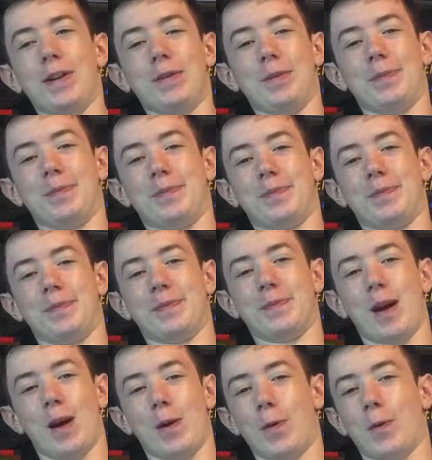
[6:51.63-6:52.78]
Britain,
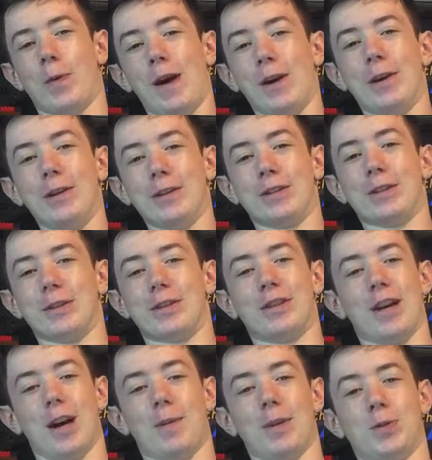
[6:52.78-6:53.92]
why are you
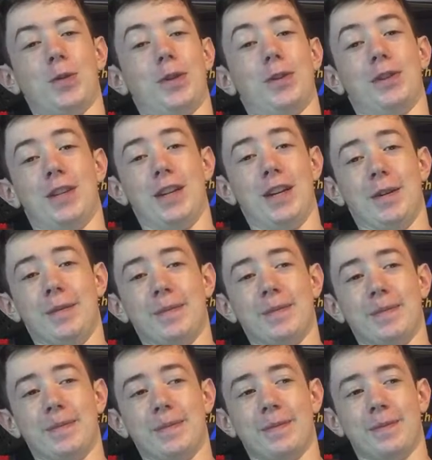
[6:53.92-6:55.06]
so snobbish with your tea?
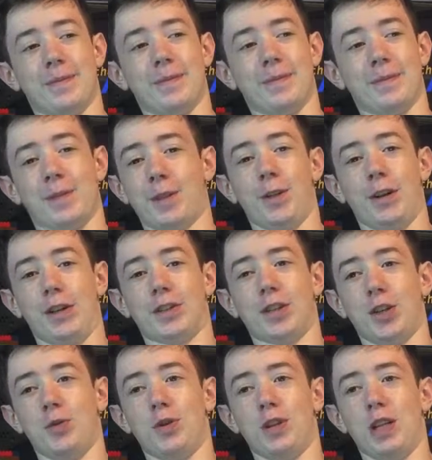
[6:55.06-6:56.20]

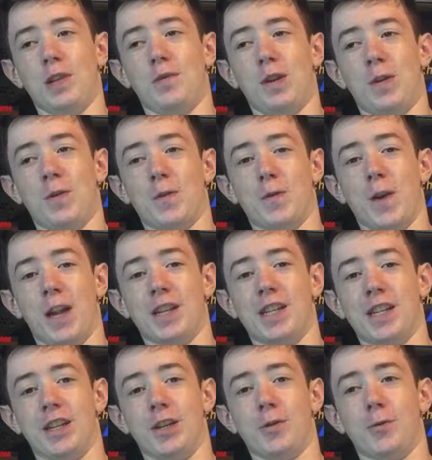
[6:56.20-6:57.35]
Seriously, you didn't even
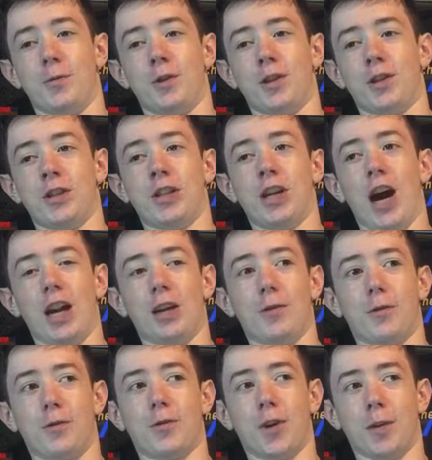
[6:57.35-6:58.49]
invent it. You
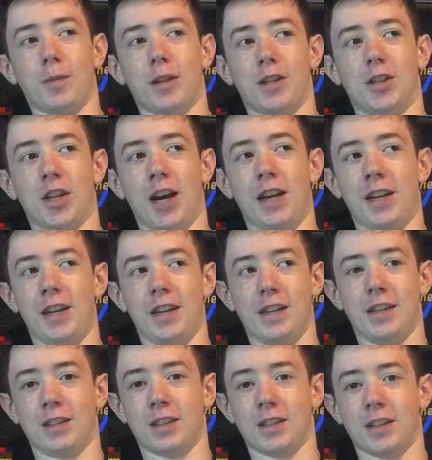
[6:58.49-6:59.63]
got it from the
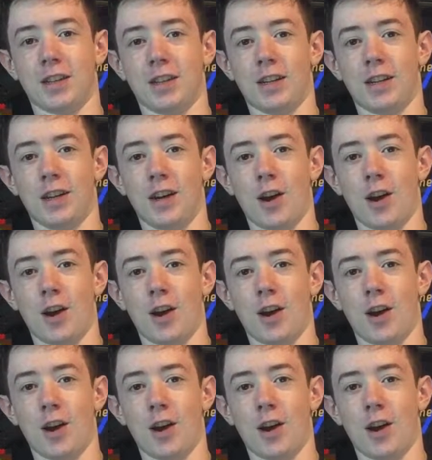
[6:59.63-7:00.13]
Chinese,